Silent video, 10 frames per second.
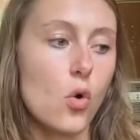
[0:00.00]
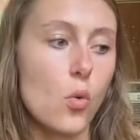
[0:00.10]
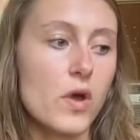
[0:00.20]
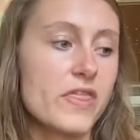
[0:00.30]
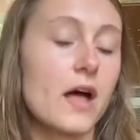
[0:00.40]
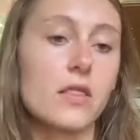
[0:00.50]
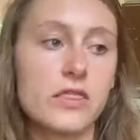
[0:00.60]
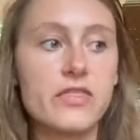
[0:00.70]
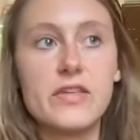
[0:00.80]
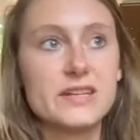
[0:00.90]
without
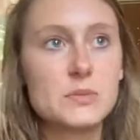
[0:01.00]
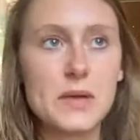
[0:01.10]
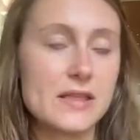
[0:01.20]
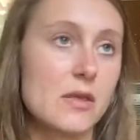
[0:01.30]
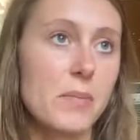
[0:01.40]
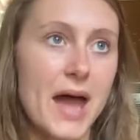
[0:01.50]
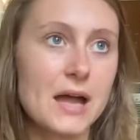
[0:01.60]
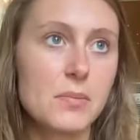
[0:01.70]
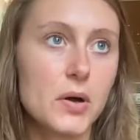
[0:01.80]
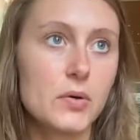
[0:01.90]
this being the
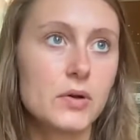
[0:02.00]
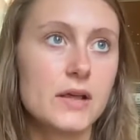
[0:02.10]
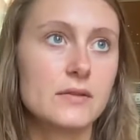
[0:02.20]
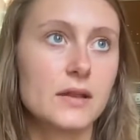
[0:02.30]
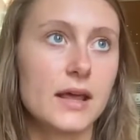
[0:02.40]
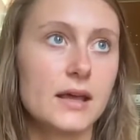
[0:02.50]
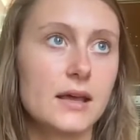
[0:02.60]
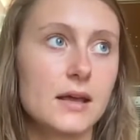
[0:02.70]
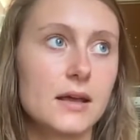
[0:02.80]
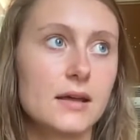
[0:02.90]
backbone. And
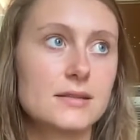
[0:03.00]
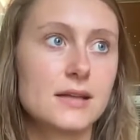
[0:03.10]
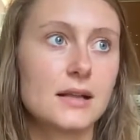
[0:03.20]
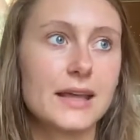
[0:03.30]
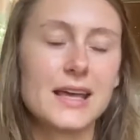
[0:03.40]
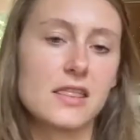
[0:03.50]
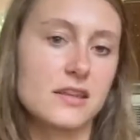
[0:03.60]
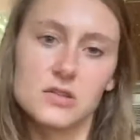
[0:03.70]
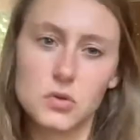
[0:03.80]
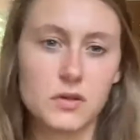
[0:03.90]
like, it's not like a
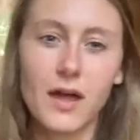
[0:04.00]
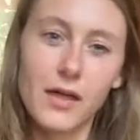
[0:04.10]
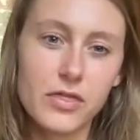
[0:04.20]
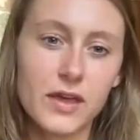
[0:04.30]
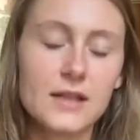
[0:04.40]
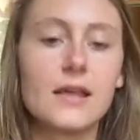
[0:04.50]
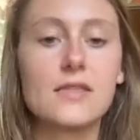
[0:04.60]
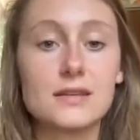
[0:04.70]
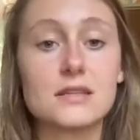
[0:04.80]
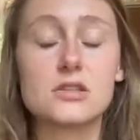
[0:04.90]
this or that thing. Like,
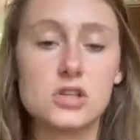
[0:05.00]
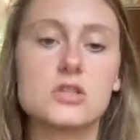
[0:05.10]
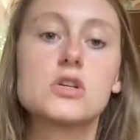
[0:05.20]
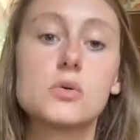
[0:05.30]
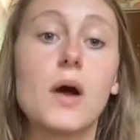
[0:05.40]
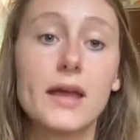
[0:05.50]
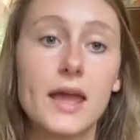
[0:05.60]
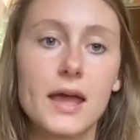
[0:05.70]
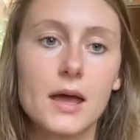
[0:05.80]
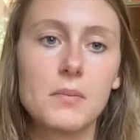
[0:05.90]
this is just who I
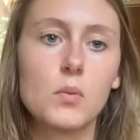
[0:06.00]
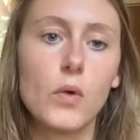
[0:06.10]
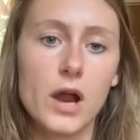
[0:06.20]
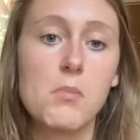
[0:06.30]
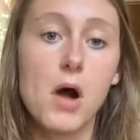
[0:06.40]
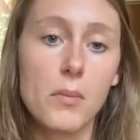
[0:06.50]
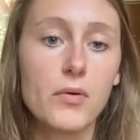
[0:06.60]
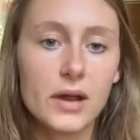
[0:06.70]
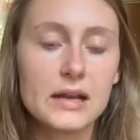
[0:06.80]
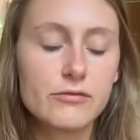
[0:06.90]
am and where I'm
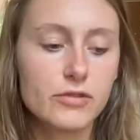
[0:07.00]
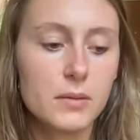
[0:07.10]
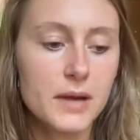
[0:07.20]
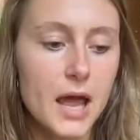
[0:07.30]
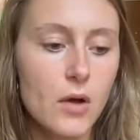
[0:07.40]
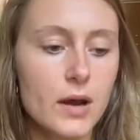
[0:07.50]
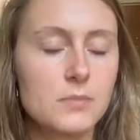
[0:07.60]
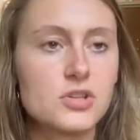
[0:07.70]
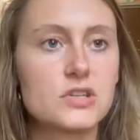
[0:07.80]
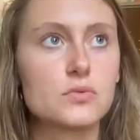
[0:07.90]
operating from now. And
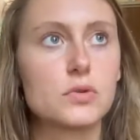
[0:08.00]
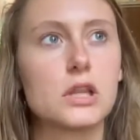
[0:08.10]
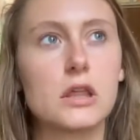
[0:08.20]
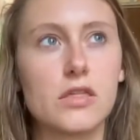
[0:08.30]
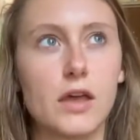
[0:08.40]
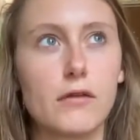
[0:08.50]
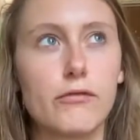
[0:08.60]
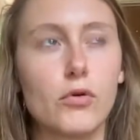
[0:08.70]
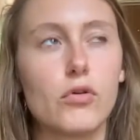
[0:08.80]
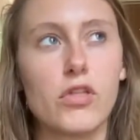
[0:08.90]
I'm just really
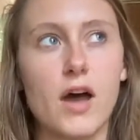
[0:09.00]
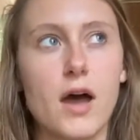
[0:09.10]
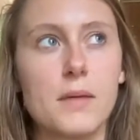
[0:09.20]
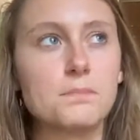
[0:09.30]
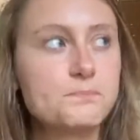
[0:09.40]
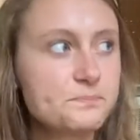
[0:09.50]
thankful that